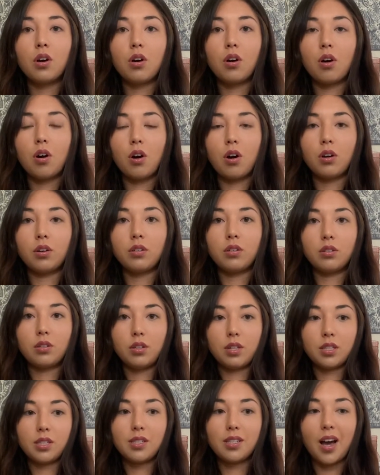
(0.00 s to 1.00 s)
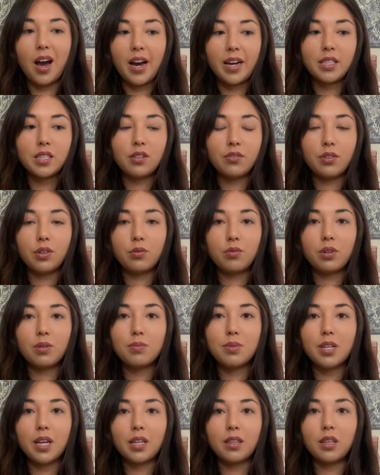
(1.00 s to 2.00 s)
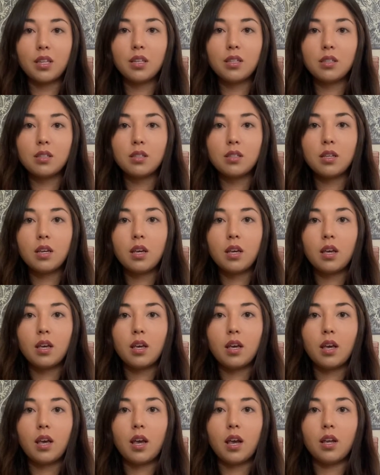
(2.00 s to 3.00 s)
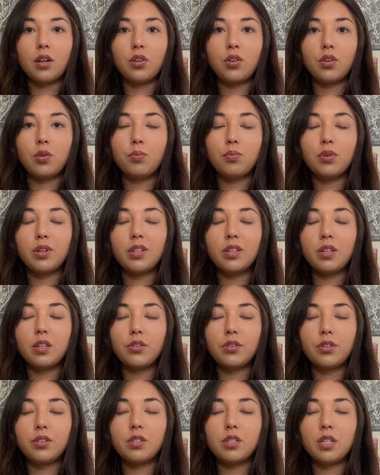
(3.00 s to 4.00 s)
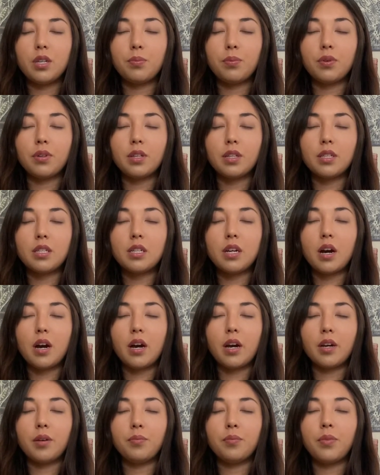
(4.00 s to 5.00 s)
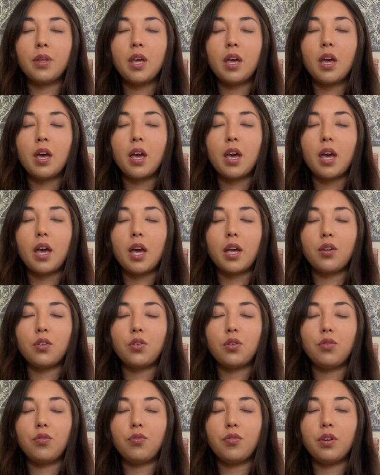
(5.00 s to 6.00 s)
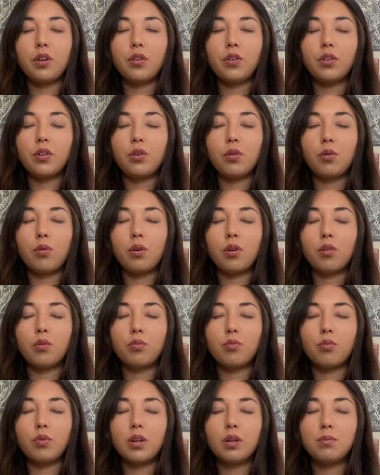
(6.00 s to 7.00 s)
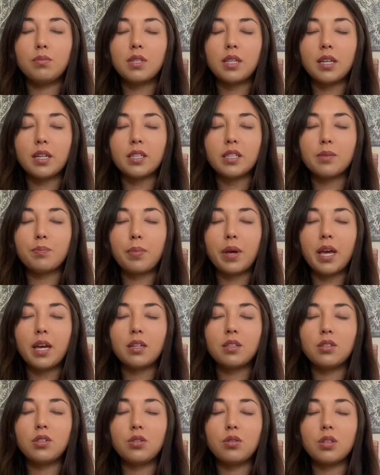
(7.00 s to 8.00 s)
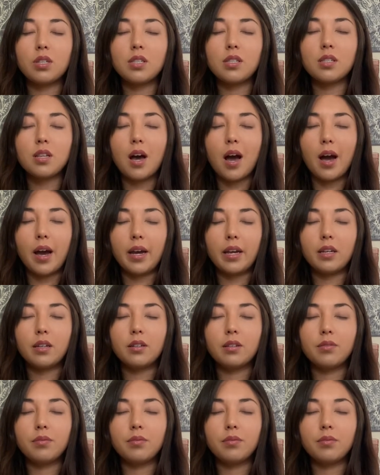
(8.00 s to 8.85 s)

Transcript: on the sides of your ribs like this, and you breathe a little deeper this time, and you feel your ribs expand to the side.